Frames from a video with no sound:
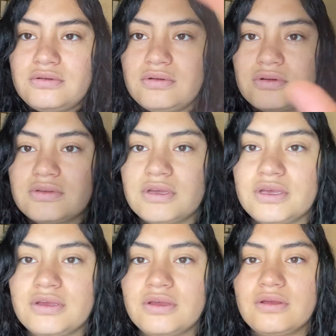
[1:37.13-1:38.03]
looks like,
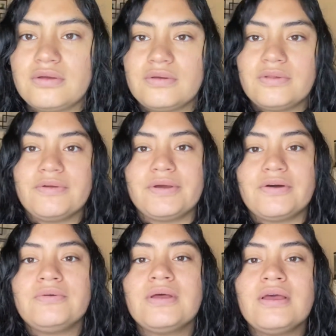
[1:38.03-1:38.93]
there we go.
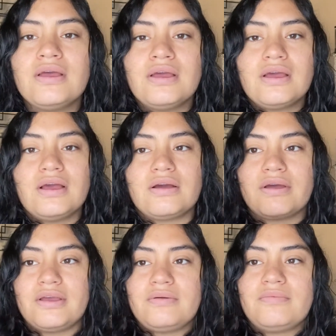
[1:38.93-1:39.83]

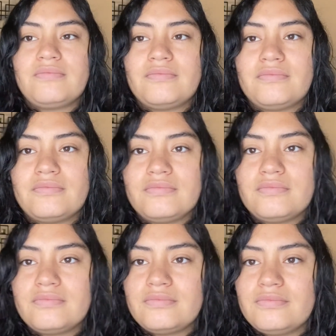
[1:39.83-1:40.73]
Okay,
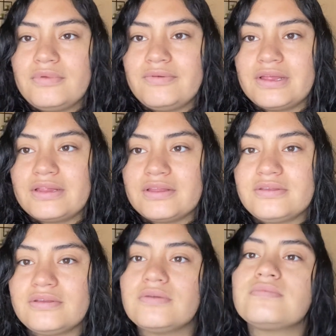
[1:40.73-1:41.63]
I like this.